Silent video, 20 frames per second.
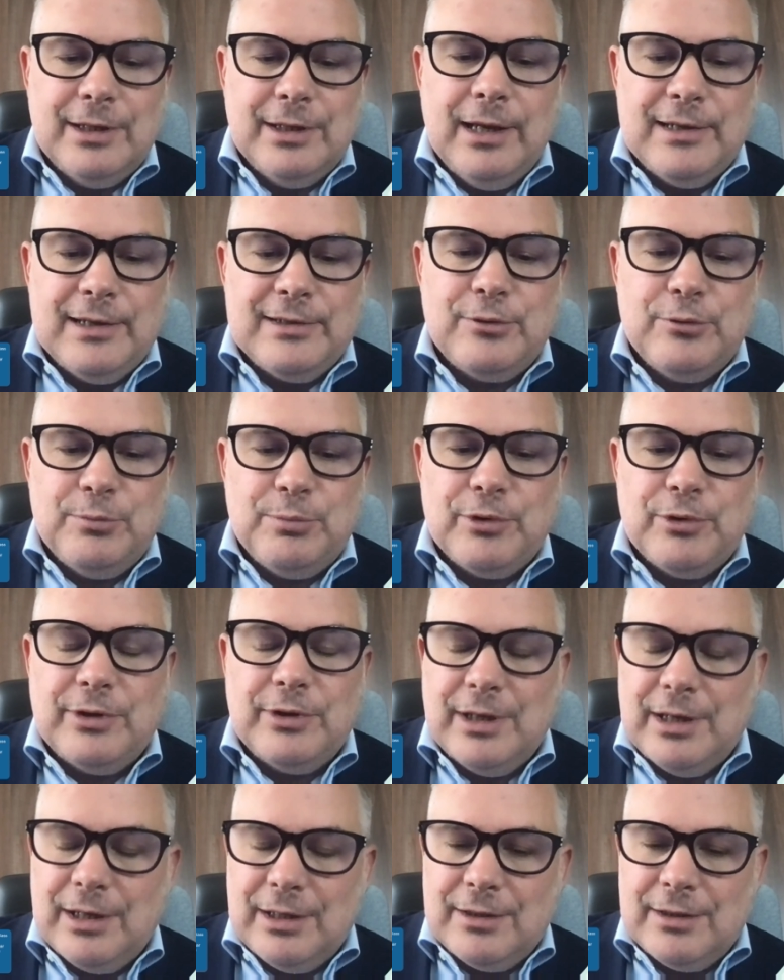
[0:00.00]
glass to
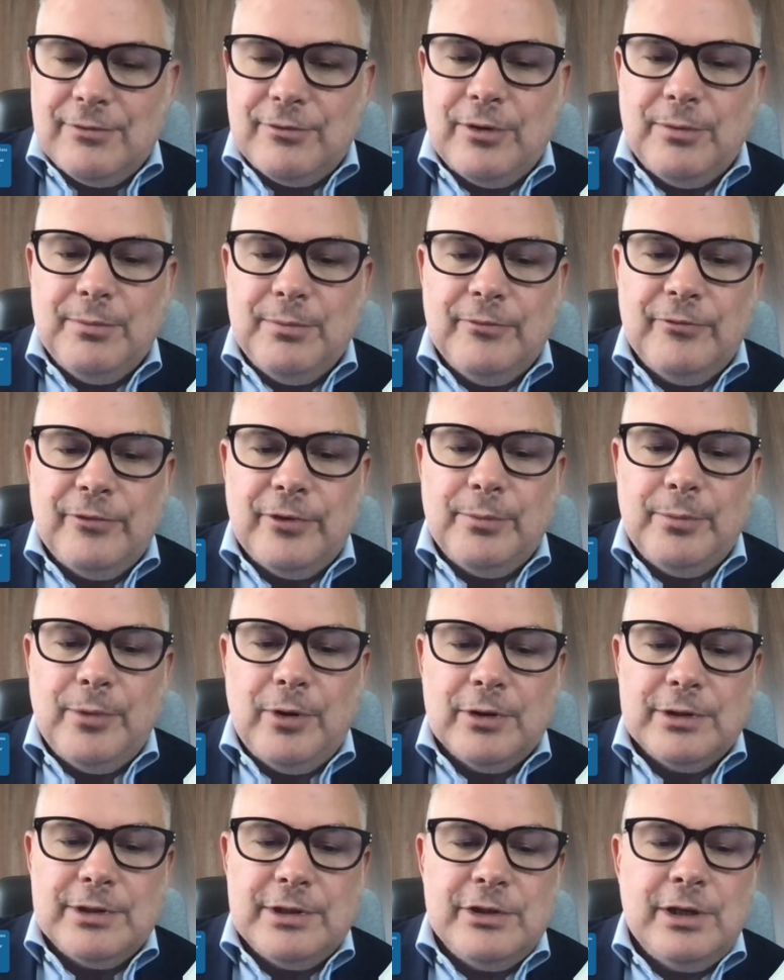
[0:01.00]
protect from
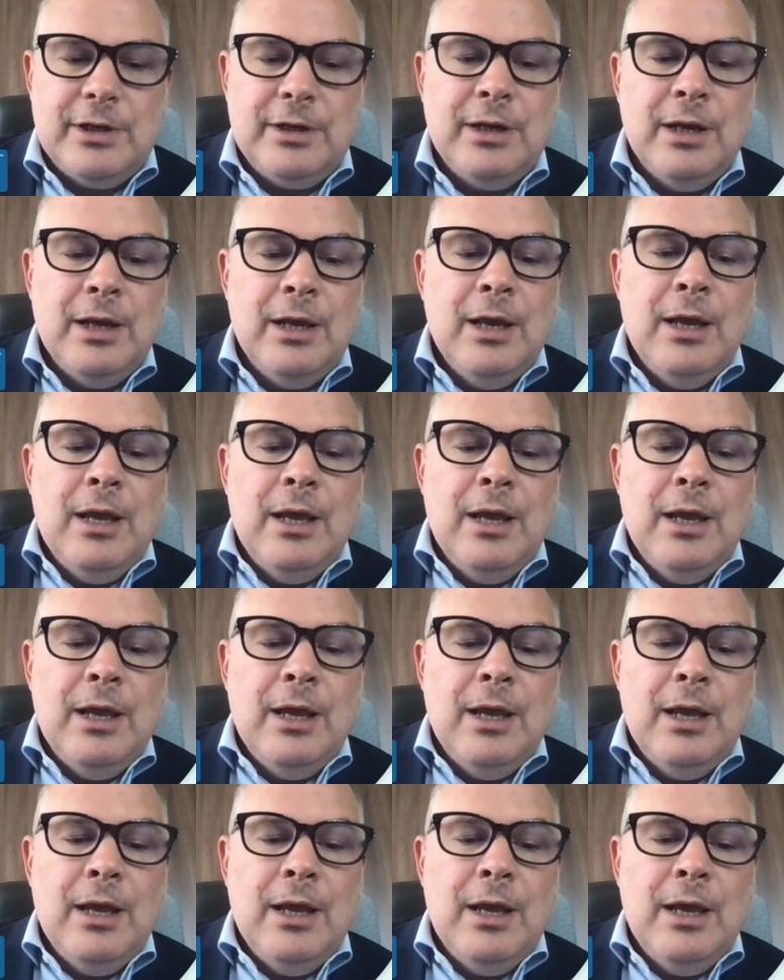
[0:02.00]
oxygen.